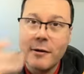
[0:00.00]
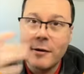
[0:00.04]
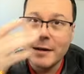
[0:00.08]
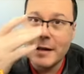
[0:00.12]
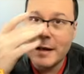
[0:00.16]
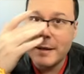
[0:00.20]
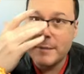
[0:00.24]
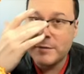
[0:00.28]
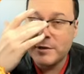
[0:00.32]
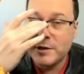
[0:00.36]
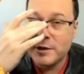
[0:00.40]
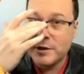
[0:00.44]
on
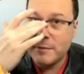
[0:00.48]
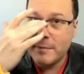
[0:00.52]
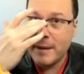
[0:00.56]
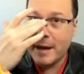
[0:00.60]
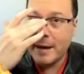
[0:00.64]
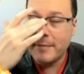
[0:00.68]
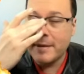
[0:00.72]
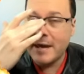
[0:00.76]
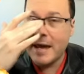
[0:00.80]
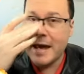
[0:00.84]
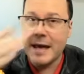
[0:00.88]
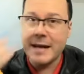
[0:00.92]
MTG
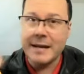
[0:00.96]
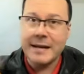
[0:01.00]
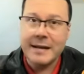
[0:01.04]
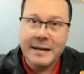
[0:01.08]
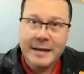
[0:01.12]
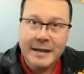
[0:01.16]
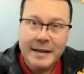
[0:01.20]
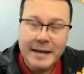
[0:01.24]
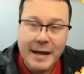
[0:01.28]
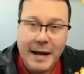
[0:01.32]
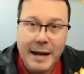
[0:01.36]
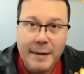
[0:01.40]
Barbieri.
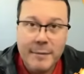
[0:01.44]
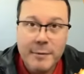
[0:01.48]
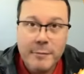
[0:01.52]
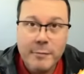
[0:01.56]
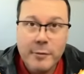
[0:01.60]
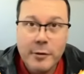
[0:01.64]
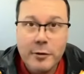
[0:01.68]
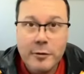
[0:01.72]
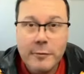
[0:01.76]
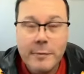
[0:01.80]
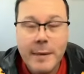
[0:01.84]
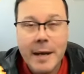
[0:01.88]
I'm
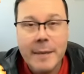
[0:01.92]
Bruno